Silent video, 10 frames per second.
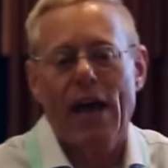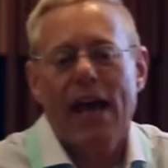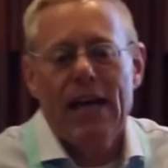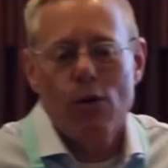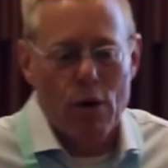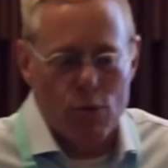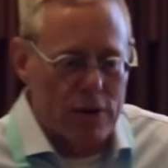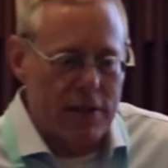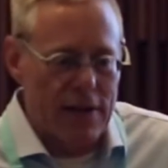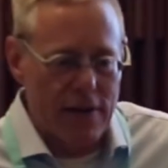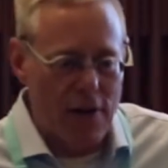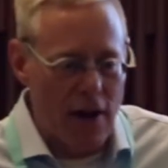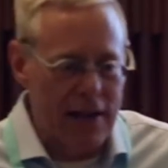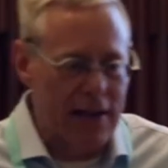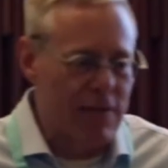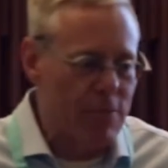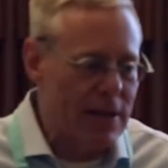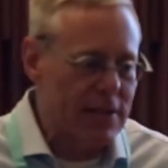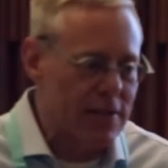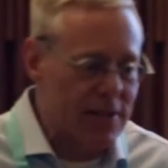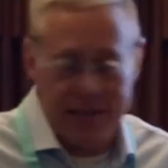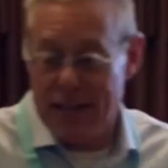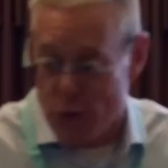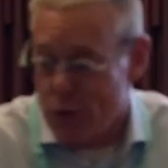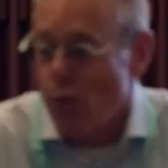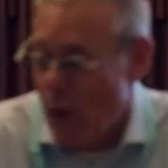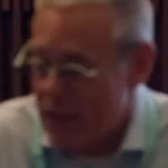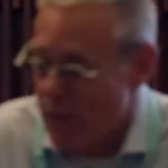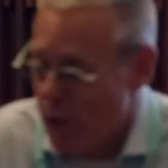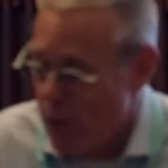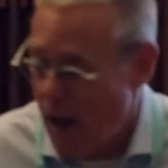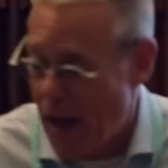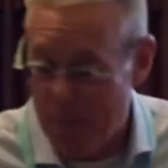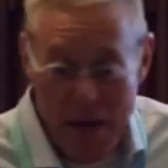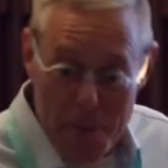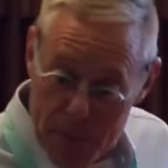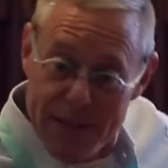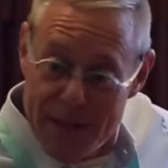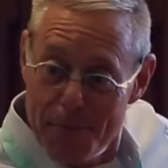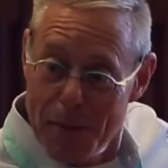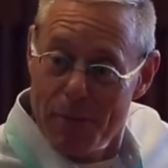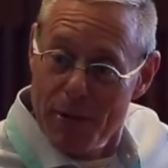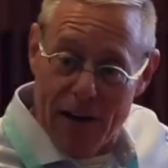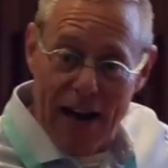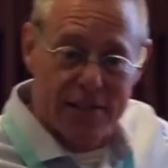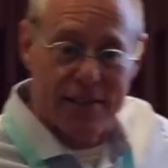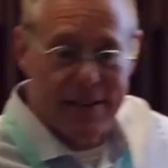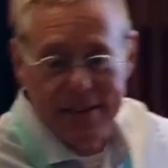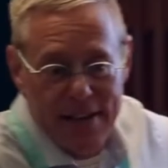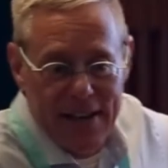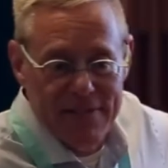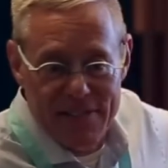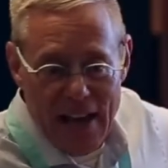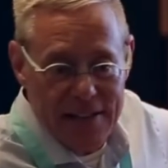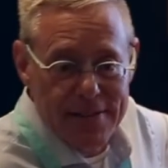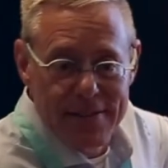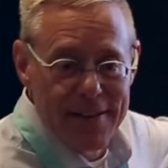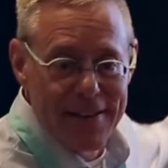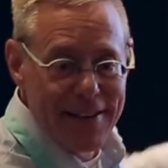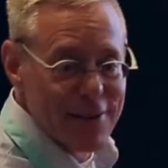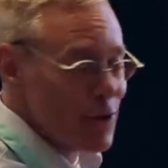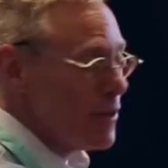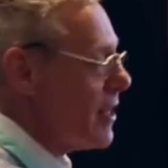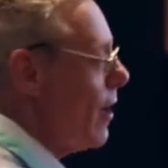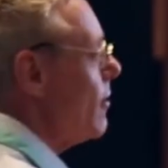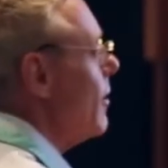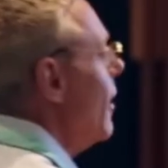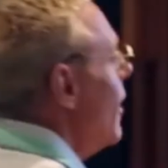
why anyone would send a non-negative message, because that's just a waste of your time. But some people are actually kind of nice, it turns out.